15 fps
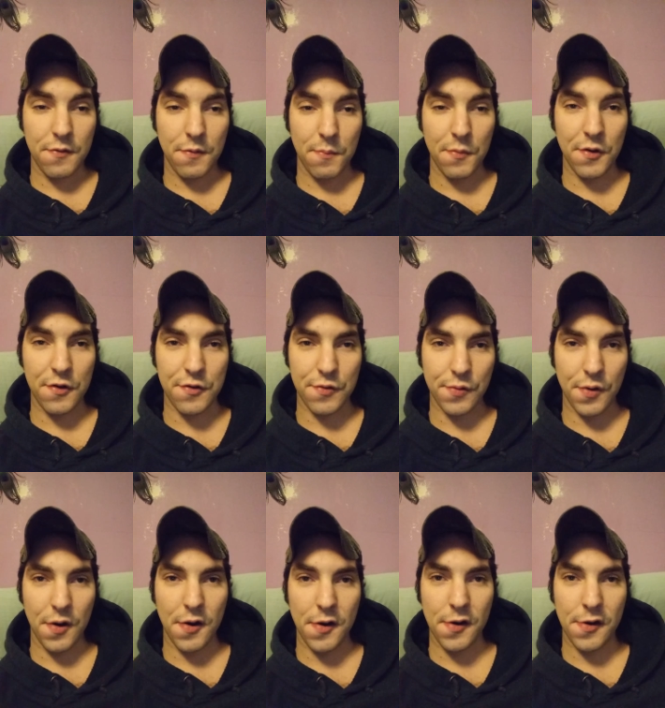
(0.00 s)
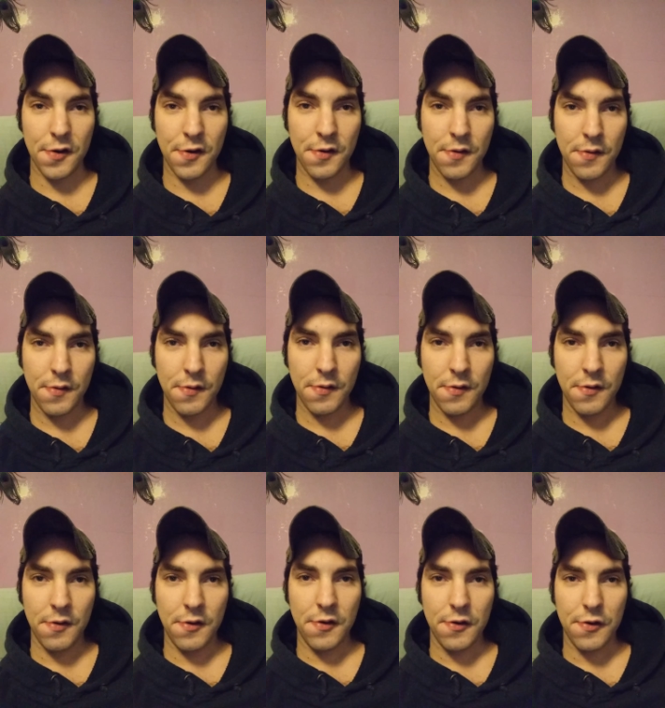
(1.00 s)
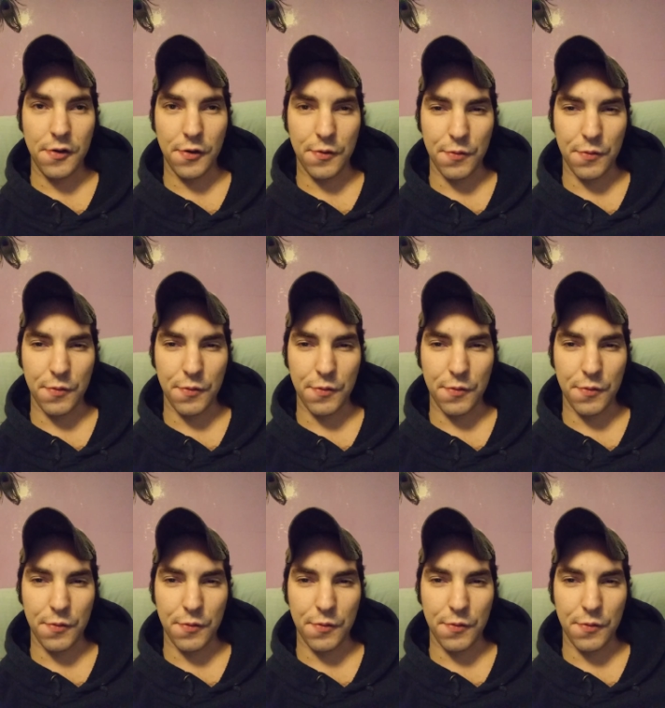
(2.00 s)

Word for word: I'm gonna try to